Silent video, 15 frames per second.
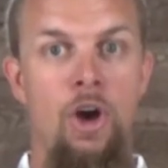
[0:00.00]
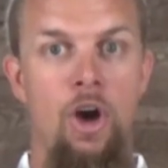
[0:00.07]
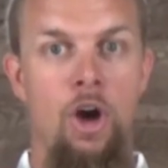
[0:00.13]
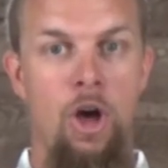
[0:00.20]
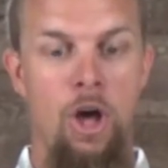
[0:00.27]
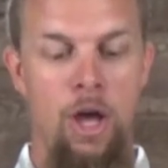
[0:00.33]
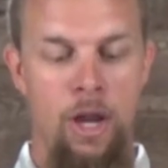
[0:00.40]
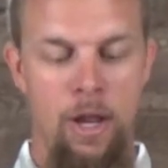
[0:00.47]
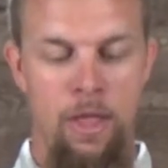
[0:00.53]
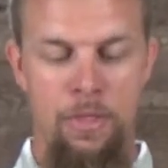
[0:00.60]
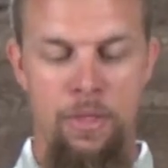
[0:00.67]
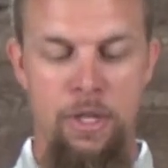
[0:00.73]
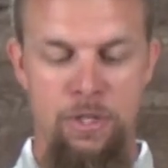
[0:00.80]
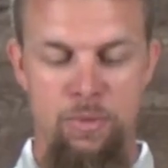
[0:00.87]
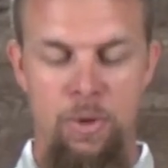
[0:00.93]
on
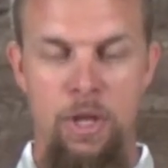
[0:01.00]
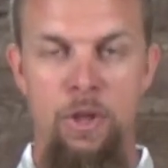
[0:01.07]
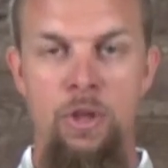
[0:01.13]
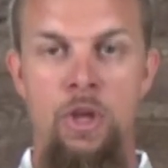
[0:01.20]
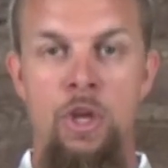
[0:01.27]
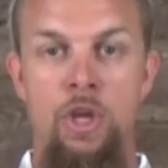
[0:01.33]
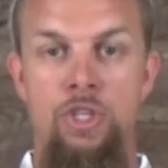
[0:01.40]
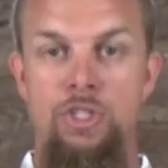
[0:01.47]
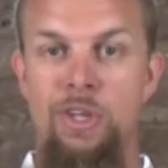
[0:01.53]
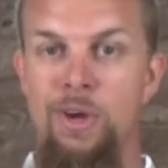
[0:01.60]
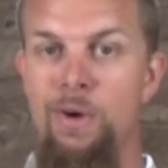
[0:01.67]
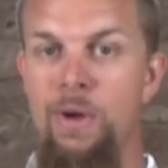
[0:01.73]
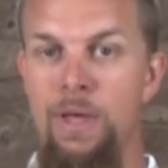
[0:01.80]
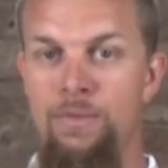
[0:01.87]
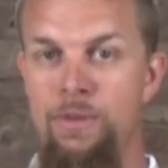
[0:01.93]
this reel.
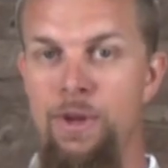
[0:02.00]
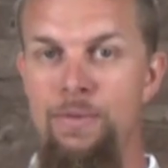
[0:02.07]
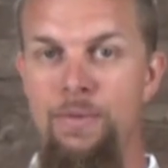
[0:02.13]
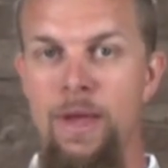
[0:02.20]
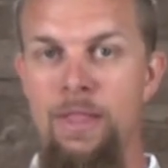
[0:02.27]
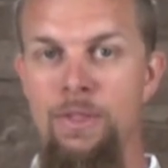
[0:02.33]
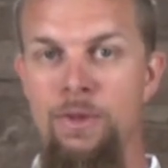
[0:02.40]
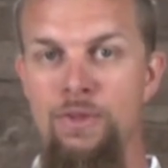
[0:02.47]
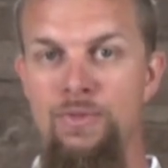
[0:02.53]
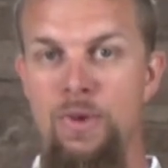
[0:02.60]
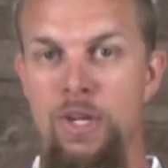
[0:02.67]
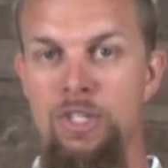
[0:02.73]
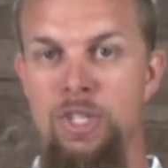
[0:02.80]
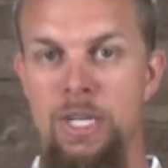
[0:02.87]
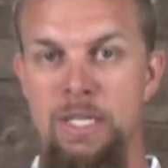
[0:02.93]
So if you're fighting those
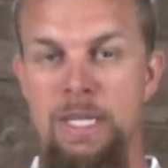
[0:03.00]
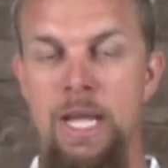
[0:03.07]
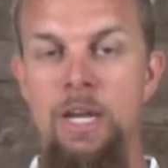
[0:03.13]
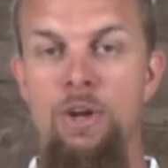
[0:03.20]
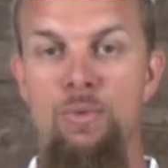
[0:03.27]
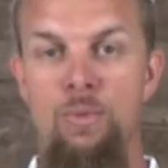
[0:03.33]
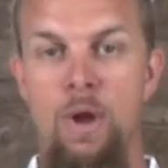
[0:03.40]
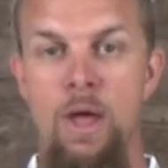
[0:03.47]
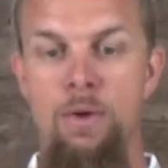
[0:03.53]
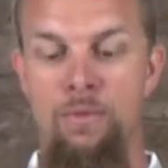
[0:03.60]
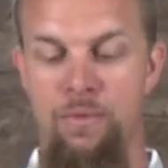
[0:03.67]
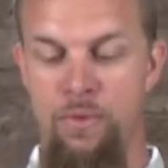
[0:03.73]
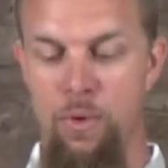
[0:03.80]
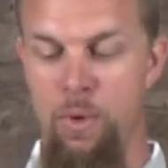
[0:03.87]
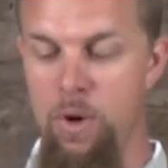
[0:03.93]
fish that tend to run
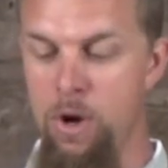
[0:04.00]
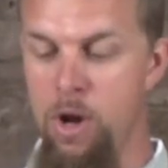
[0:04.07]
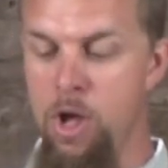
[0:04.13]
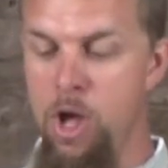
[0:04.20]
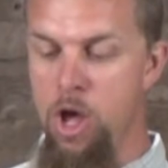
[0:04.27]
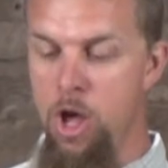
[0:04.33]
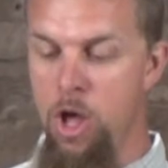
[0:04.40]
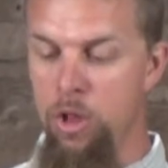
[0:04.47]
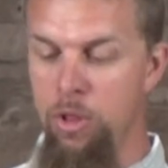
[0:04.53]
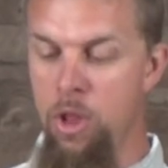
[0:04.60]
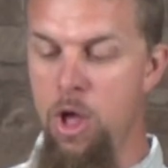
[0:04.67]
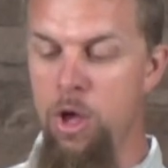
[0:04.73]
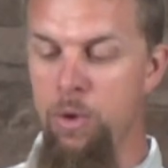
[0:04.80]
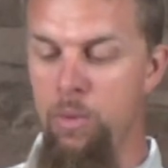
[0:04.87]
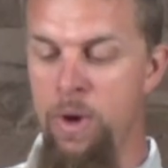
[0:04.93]
for a
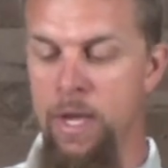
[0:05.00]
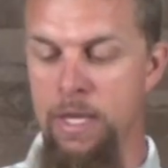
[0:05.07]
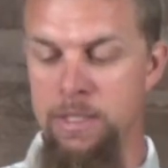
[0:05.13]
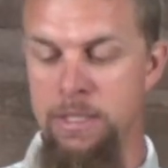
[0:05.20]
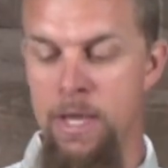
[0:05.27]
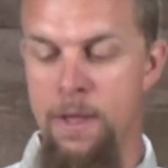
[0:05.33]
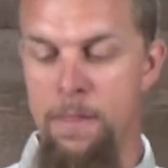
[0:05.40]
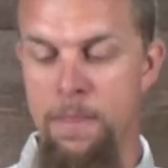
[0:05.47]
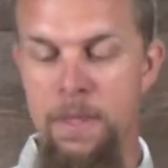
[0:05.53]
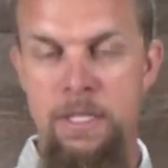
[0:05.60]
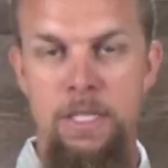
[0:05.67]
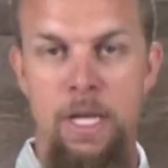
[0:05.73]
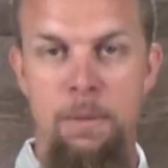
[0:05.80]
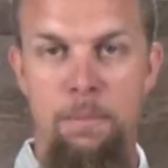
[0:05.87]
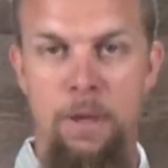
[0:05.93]
long ways, this
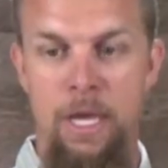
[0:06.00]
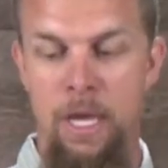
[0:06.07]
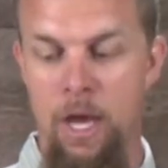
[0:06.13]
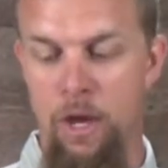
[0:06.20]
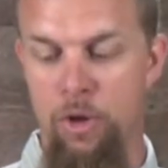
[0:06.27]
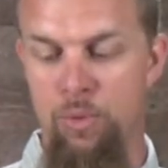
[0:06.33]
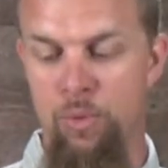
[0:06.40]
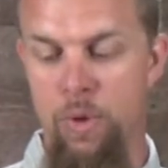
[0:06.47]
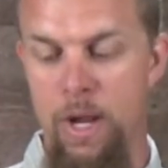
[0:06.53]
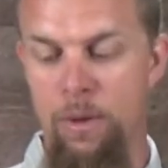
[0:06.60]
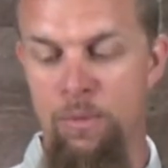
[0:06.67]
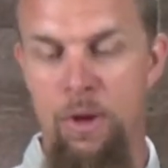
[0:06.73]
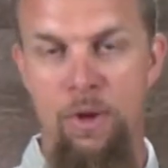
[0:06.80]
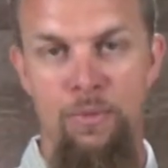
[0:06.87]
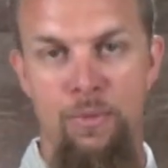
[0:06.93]
is going to be a great
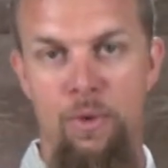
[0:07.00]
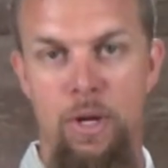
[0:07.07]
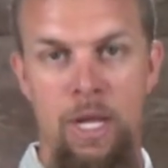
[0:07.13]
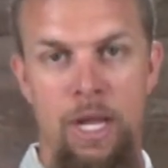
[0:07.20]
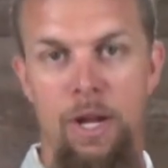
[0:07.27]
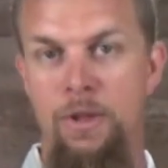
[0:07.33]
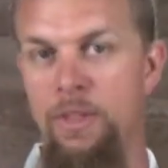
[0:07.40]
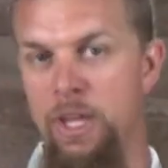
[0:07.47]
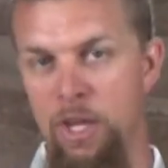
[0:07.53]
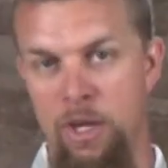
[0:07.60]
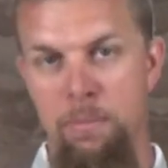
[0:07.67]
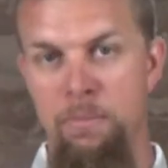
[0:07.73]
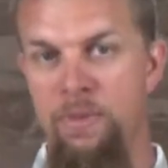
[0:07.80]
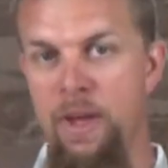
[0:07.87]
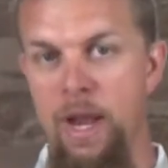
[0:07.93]
reel for you here, and that you
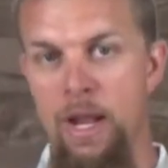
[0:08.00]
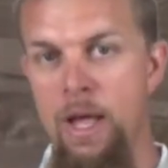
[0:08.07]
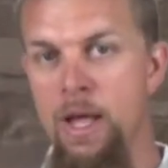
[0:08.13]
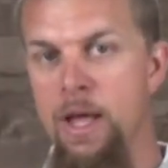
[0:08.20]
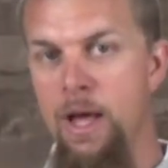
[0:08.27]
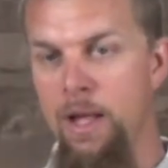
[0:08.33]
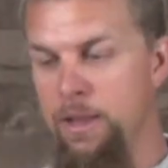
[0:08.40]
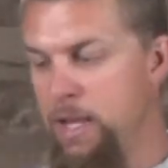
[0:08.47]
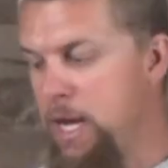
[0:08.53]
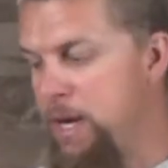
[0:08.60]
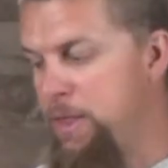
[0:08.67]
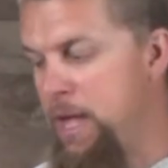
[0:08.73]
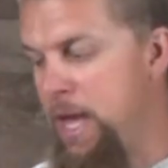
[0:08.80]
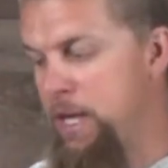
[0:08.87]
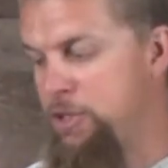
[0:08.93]
can put a lot
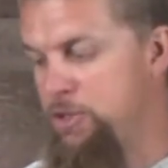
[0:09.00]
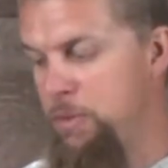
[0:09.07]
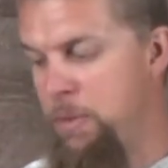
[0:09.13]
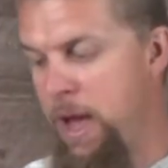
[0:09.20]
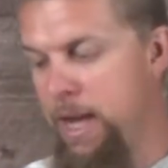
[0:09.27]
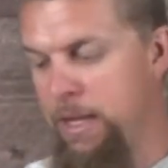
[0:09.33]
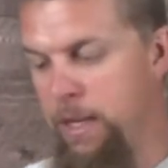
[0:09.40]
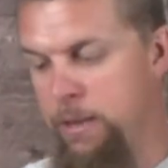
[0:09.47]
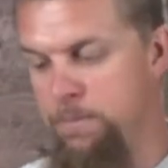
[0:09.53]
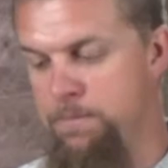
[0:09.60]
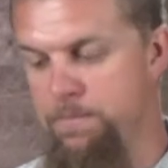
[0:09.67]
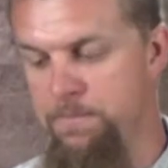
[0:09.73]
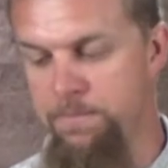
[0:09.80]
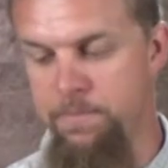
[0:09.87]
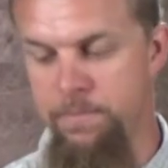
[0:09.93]
of the extra backing.
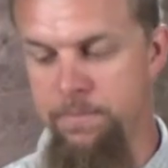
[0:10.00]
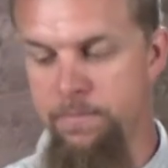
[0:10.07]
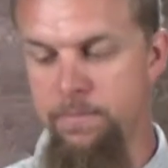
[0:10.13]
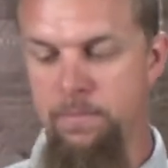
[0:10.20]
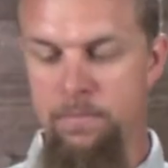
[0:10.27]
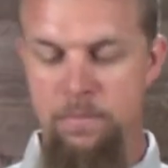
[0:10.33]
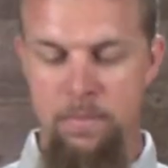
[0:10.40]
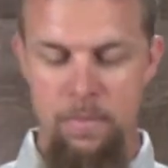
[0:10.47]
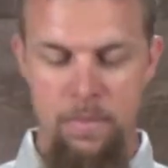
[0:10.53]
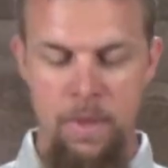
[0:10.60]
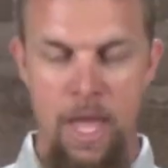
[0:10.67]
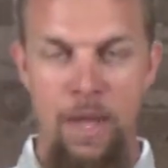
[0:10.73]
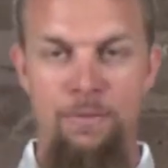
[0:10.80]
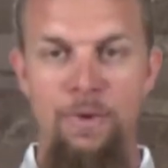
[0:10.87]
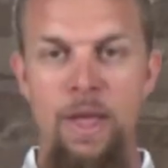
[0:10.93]

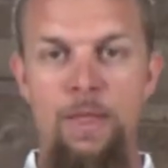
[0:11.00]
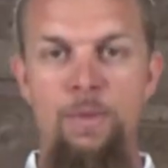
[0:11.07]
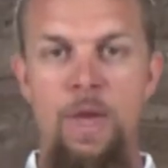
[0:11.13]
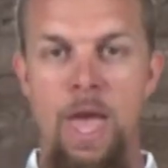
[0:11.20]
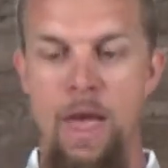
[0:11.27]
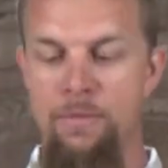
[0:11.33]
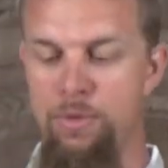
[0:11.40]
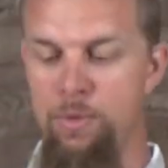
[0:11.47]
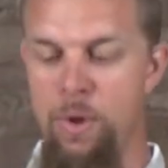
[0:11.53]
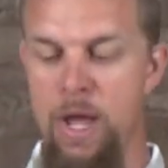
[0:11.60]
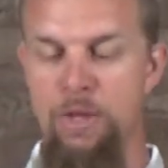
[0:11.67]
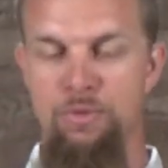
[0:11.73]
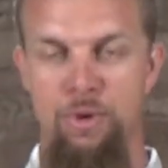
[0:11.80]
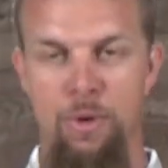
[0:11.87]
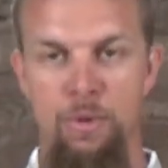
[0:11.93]
And finally, we have the
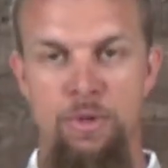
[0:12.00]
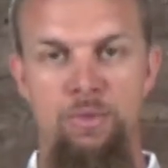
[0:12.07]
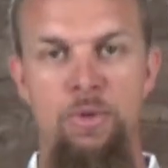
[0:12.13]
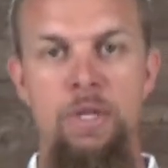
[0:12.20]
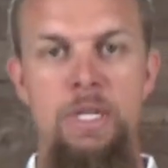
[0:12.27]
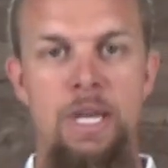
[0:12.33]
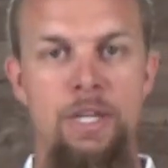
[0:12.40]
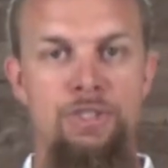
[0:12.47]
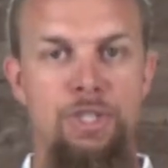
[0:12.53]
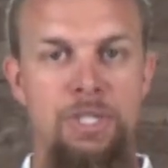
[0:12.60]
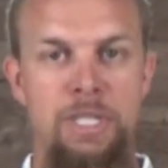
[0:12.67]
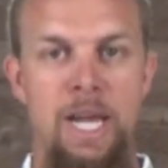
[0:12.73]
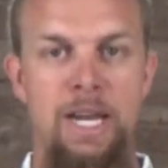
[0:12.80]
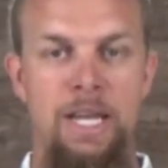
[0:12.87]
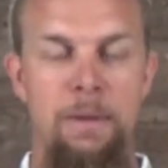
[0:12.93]
Rise reel, which really does
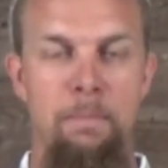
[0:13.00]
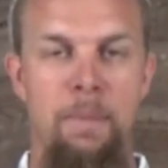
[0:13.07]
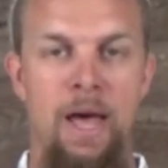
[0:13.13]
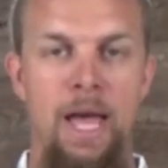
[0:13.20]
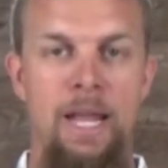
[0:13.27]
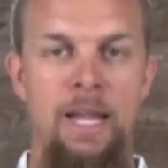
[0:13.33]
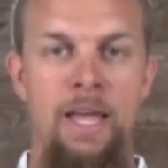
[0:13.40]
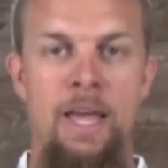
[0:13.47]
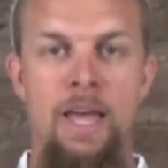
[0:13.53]
just kind of combine